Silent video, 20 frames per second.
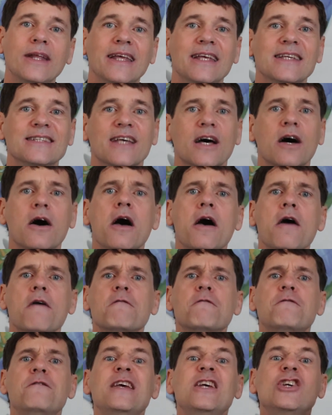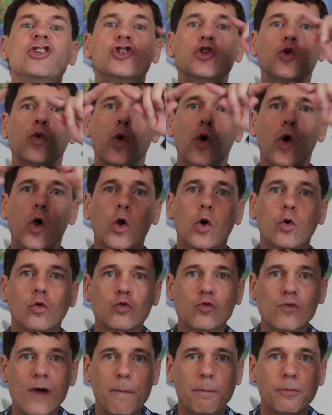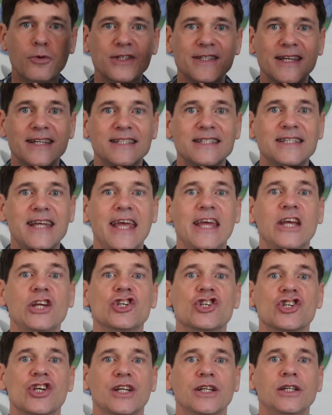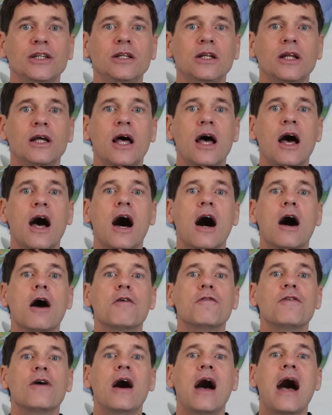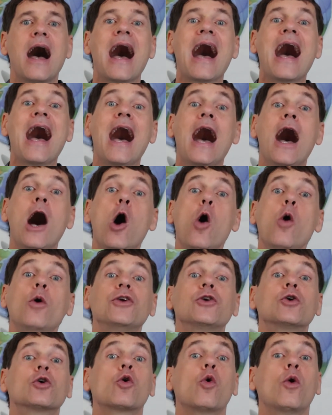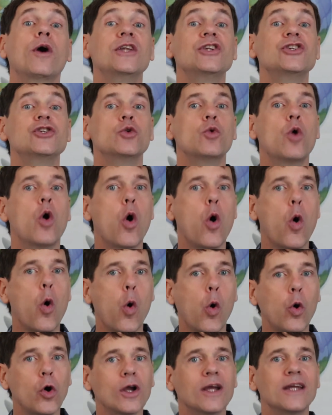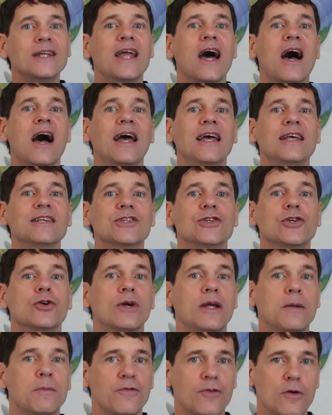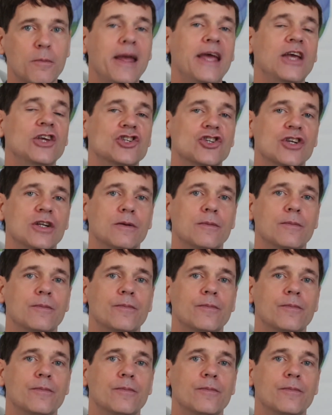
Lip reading: is a visual representation of how you're going to organize your information.